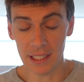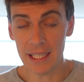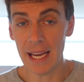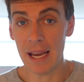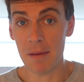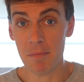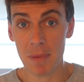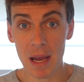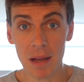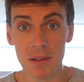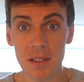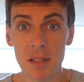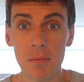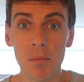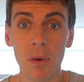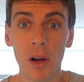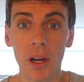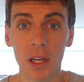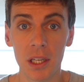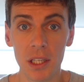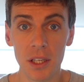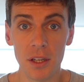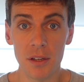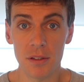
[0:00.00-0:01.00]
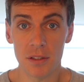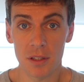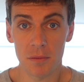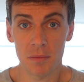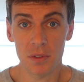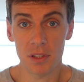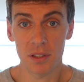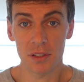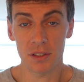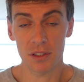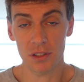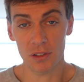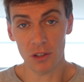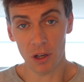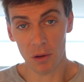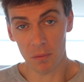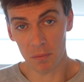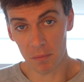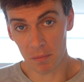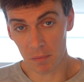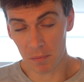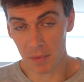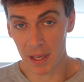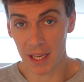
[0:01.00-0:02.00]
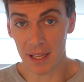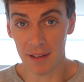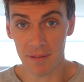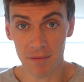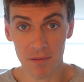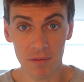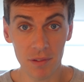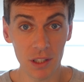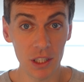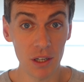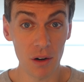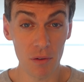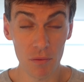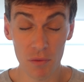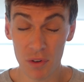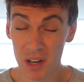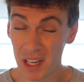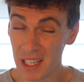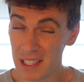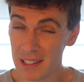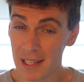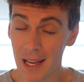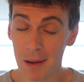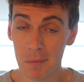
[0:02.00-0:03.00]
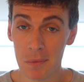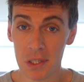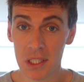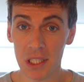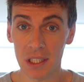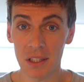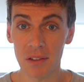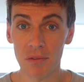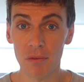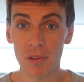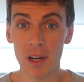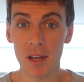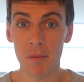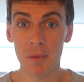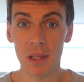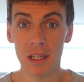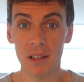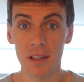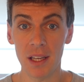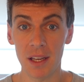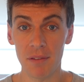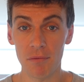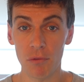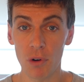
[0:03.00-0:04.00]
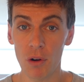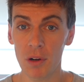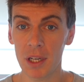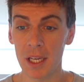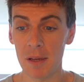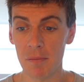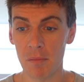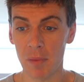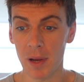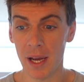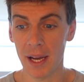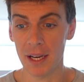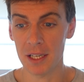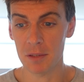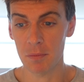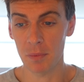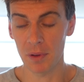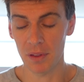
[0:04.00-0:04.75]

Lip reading: Yeah, mountain biking use them to stop it, you know, really damaging the rim in rock impacts.